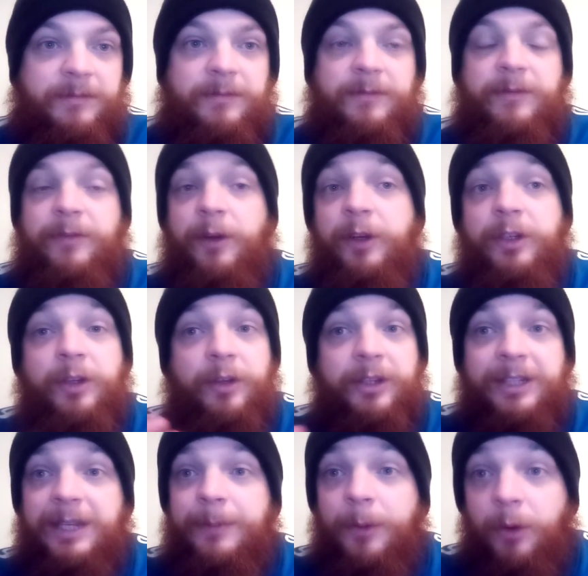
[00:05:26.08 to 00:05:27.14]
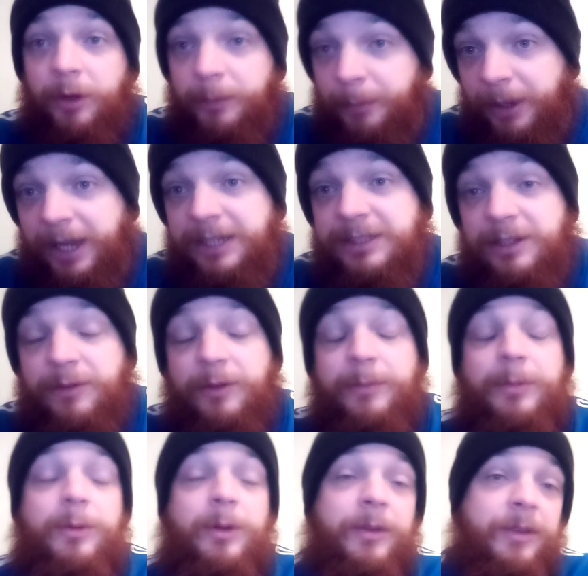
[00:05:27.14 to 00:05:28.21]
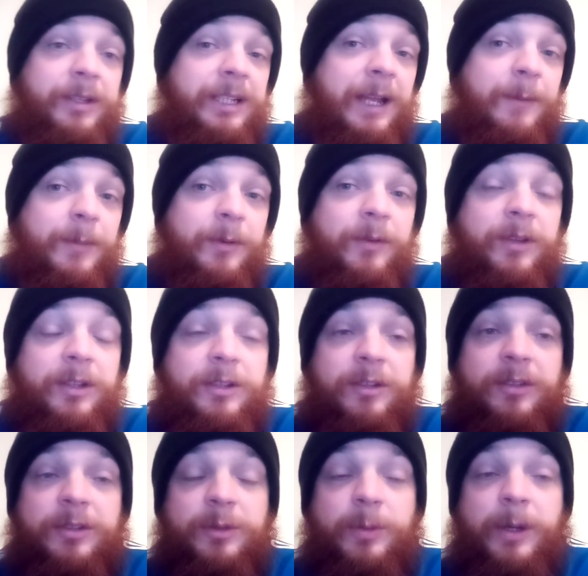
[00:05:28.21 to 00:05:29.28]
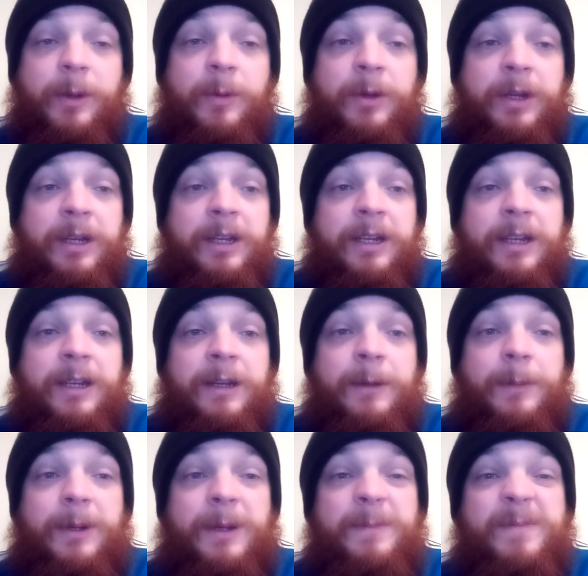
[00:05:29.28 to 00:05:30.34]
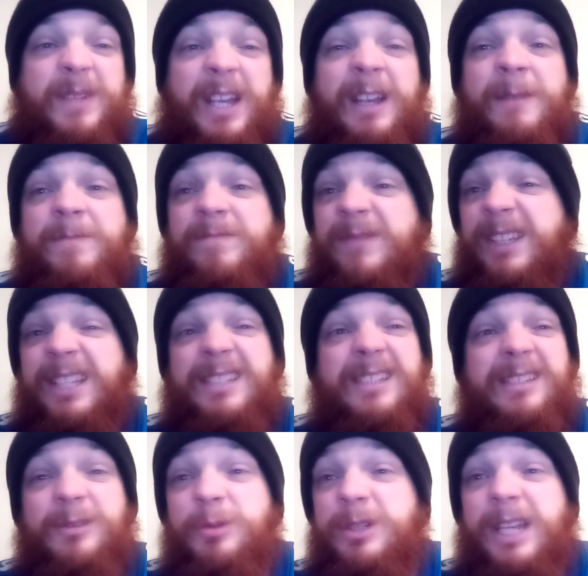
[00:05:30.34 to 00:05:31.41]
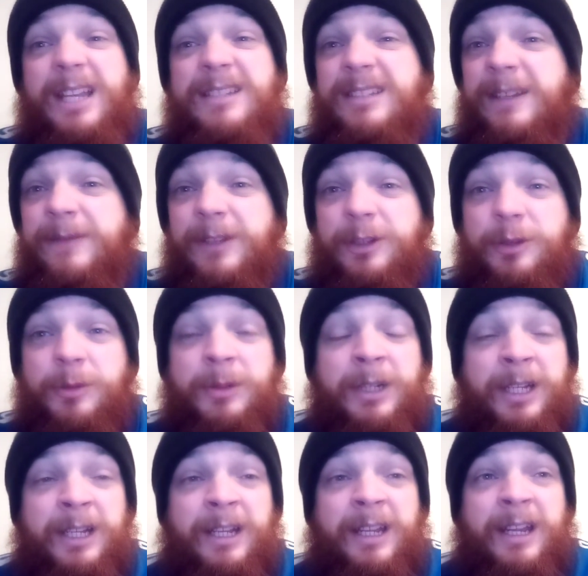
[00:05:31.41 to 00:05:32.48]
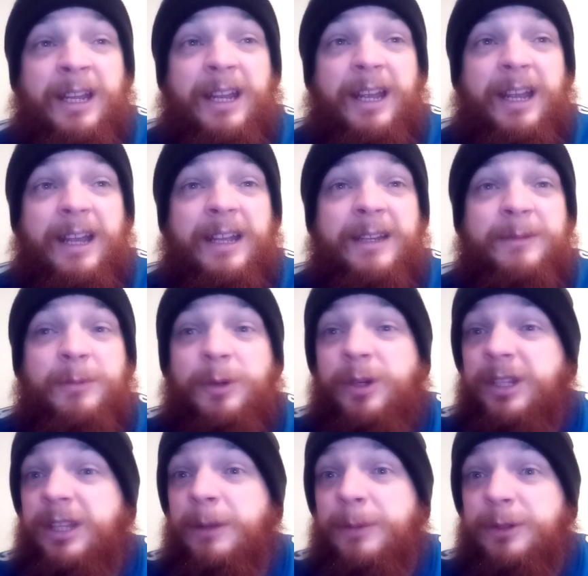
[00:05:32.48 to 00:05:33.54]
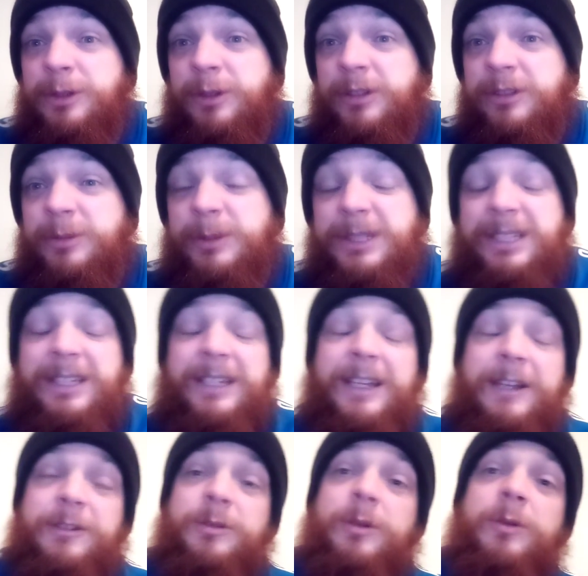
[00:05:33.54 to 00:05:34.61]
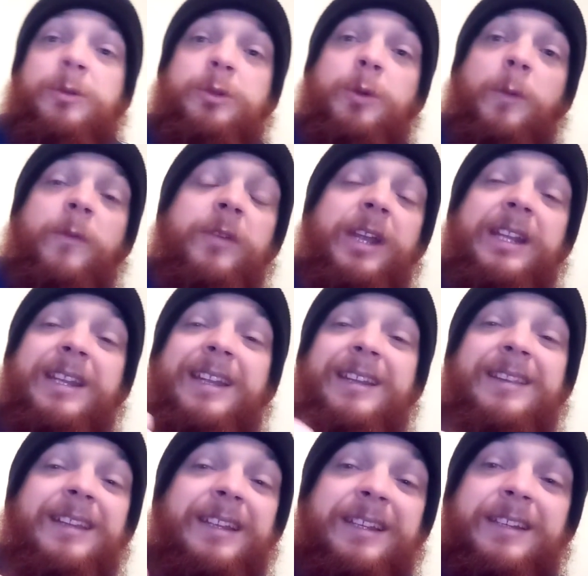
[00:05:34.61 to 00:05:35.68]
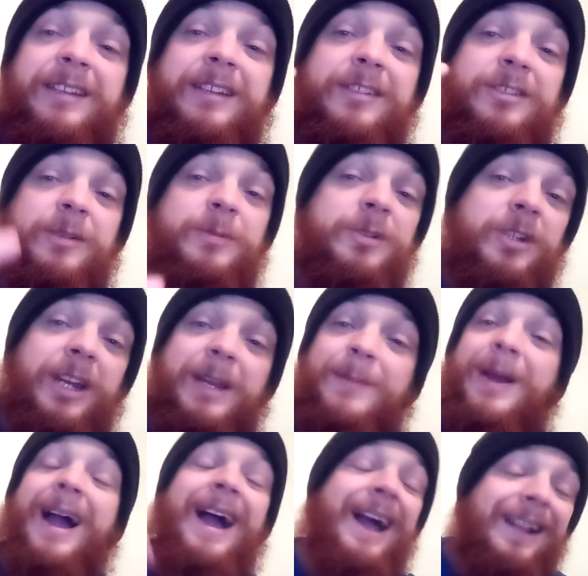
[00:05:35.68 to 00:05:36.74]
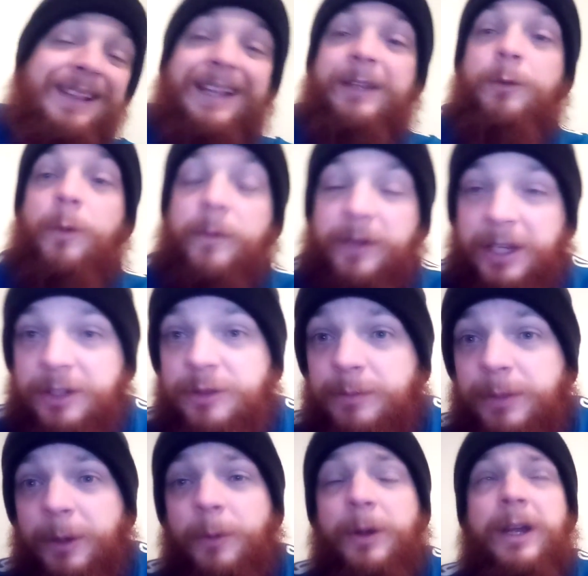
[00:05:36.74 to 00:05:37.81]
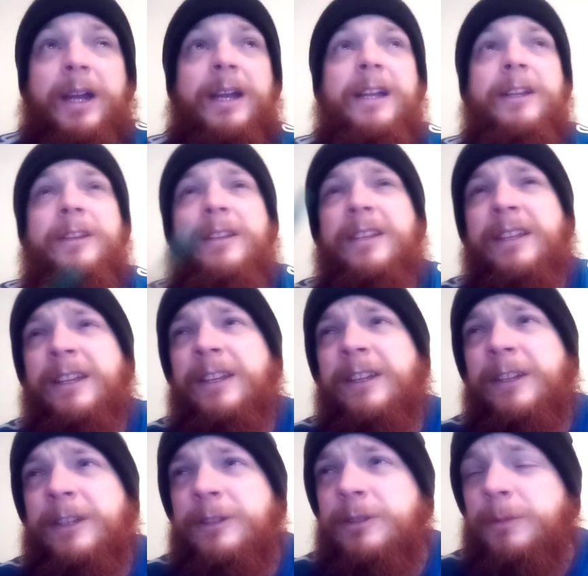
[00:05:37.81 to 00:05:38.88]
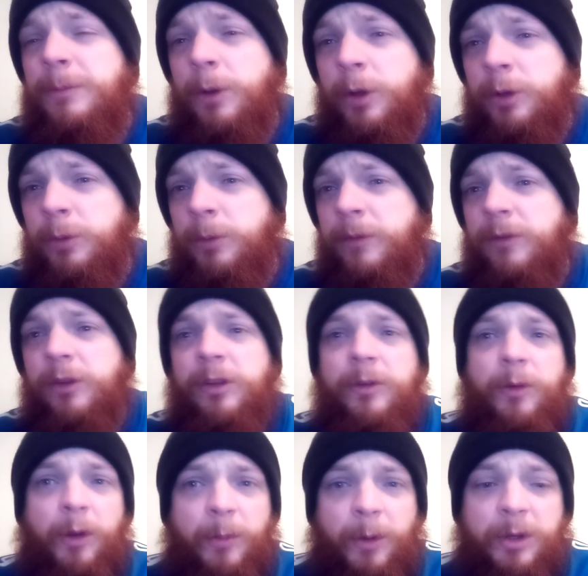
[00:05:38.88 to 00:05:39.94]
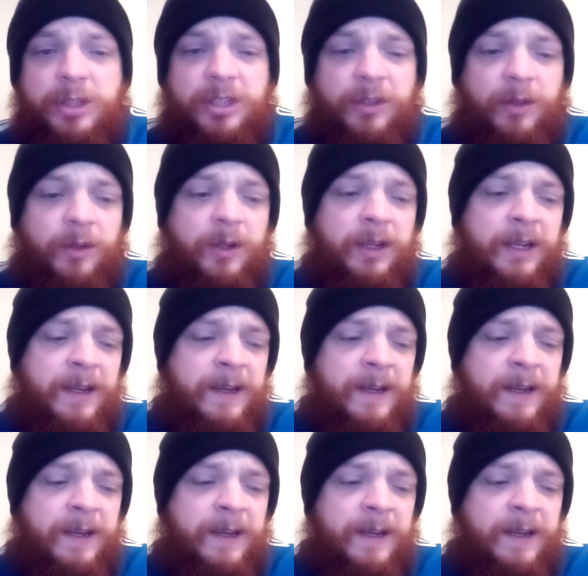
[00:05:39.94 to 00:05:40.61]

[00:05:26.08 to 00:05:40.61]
fun or to keep it on past the Rumble. I think that'd be really cool as well. Yeah, like I says, those guys saved the show. And we're going to keep it short and sweet today, guys. So don't forget to hit like, subscribe, and that notification bell. And tomorrow we've got the Raw Watch Along.